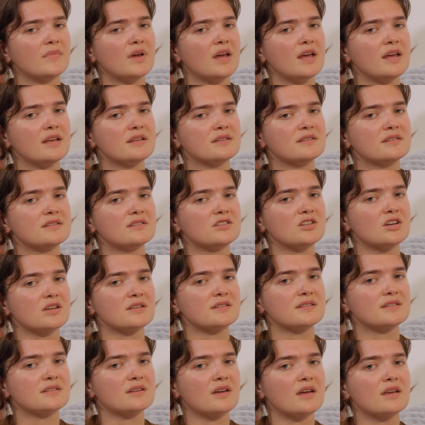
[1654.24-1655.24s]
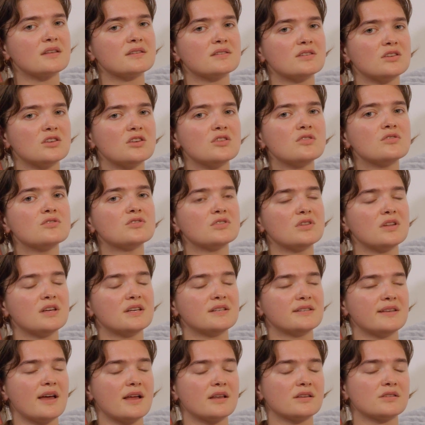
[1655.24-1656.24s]
it's usually
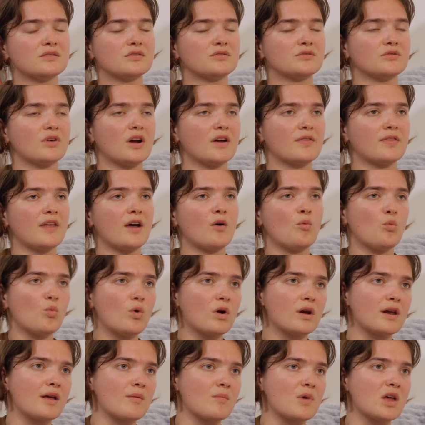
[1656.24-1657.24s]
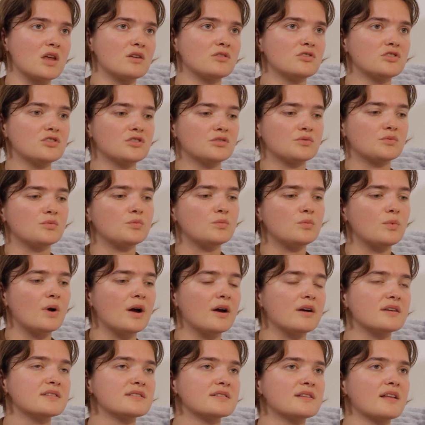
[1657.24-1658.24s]
centered around that one image
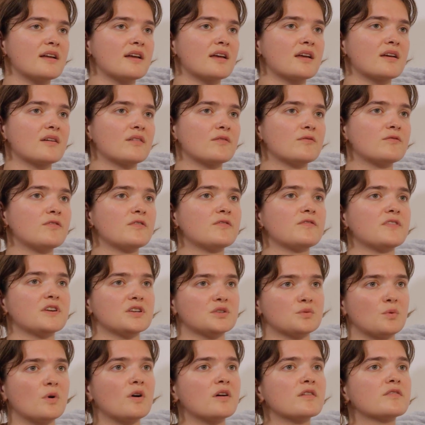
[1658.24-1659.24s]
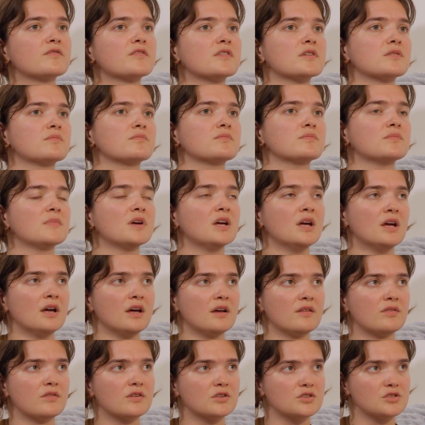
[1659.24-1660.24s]
where it's like, for Fishwife,
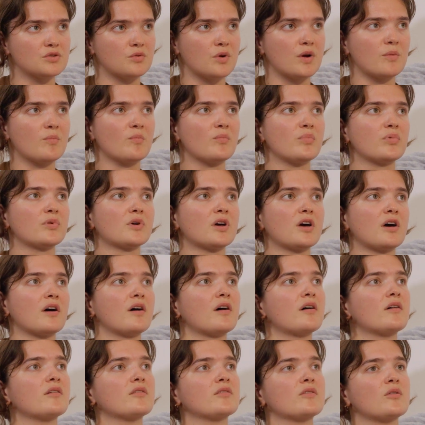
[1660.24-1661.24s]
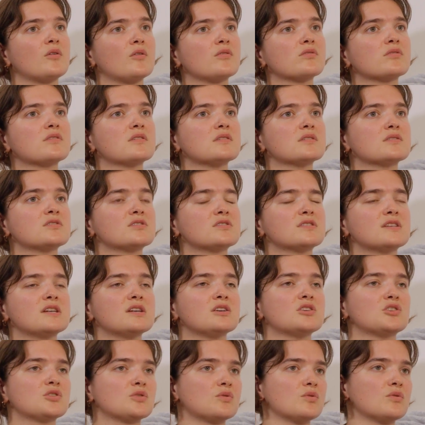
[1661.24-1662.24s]
the shrimp girl on the
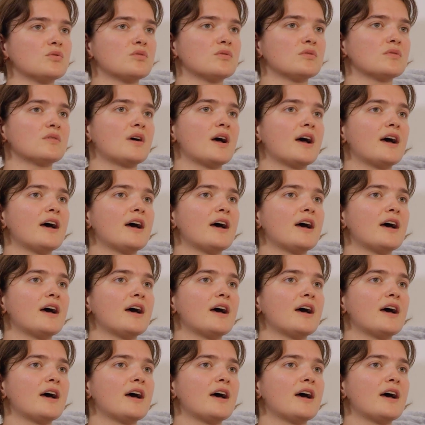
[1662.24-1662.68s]
seashore.